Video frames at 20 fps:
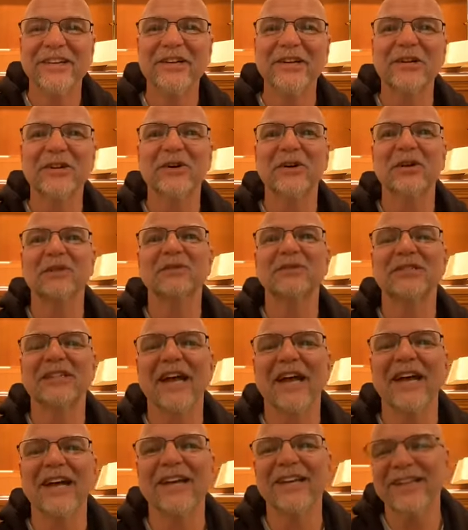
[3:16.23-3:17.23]
You know what I'm
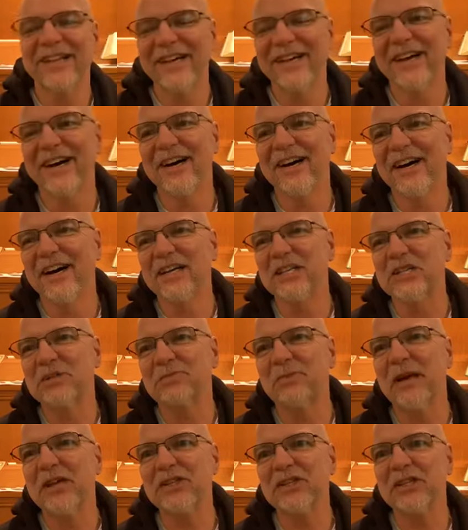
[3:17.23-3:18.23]
saying? Uh,
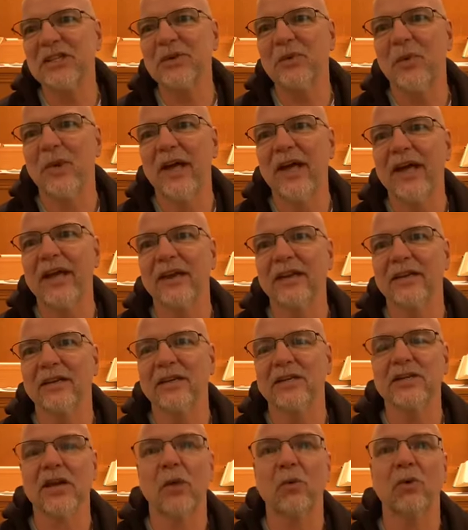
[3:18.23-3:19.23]
especially when,
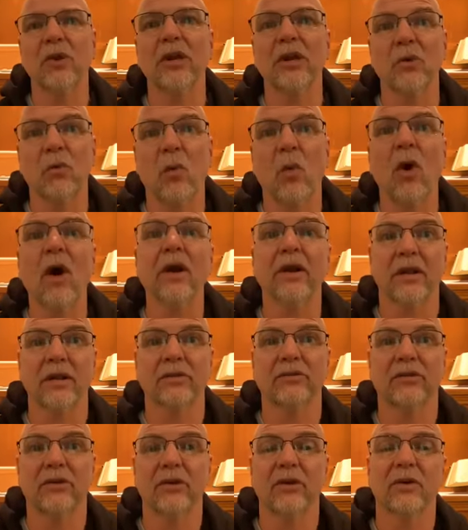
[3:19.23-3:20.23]
because I really
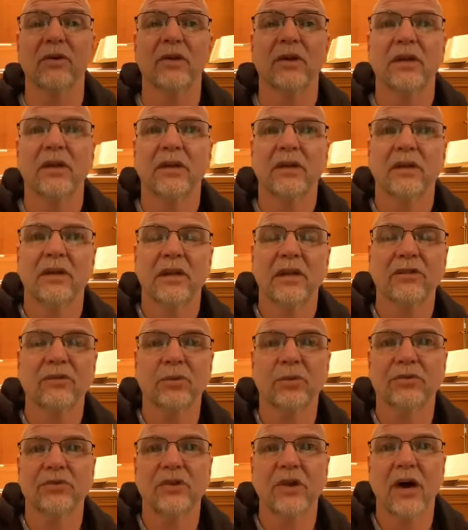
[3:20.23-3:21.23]
wanted to. This
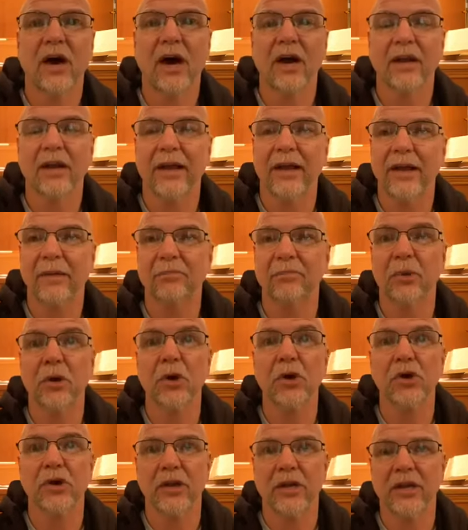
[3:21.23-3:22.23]
was not a
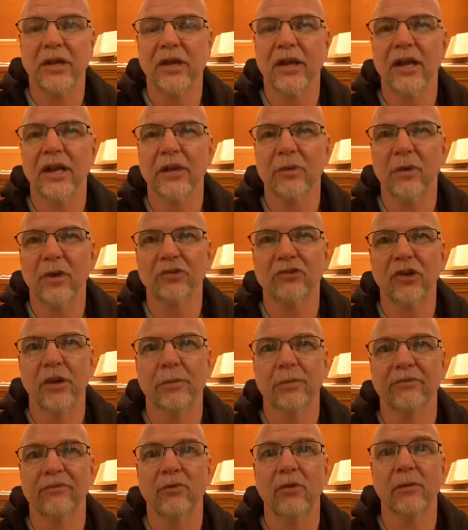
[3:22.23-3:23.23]
burden in any way,
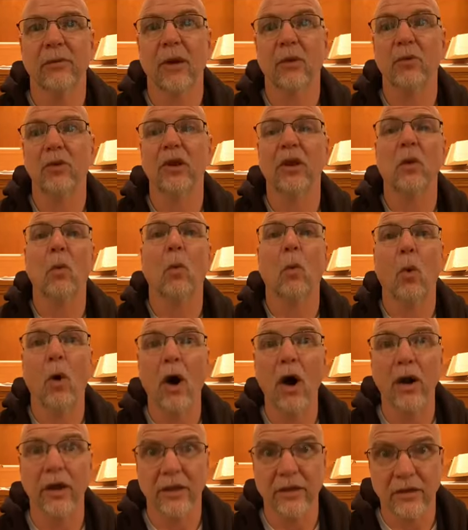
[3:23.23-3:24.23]
shape, or form. I really
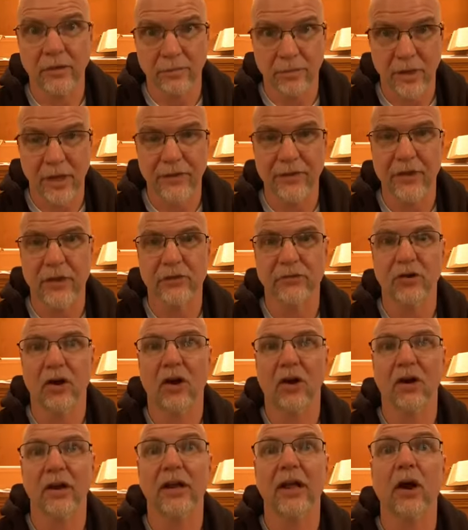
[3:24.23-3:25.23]
wanted to play the
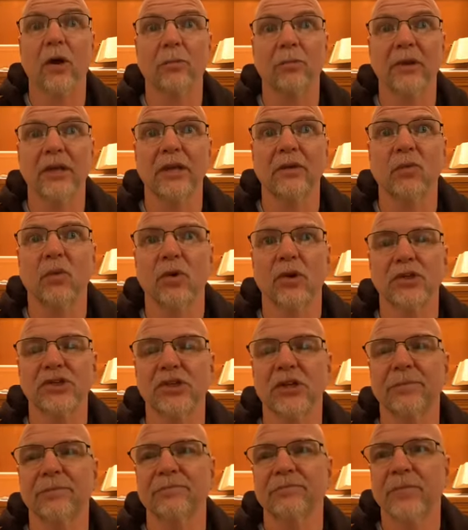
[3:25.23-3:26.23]
guitar and help lead
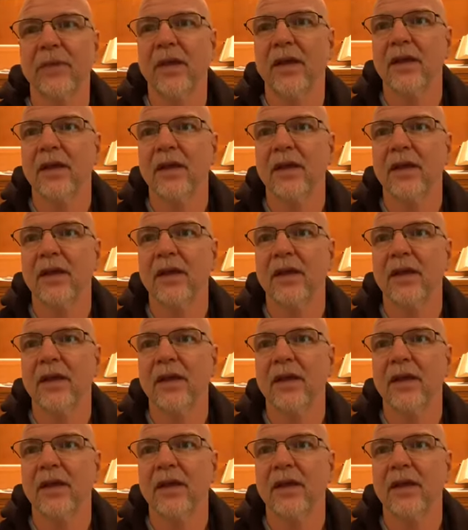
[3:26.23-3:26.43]
worship.